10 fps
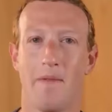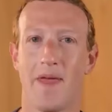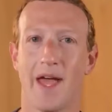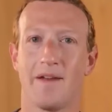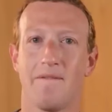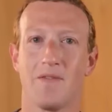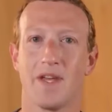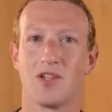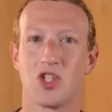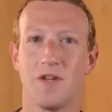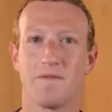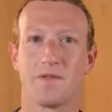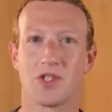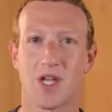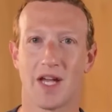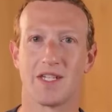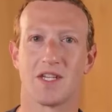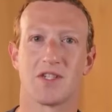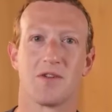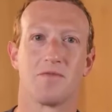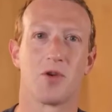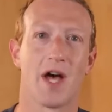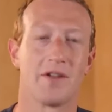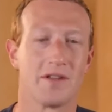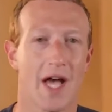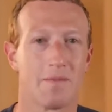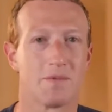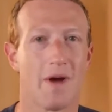And then Chief Scientist of Reality Labs,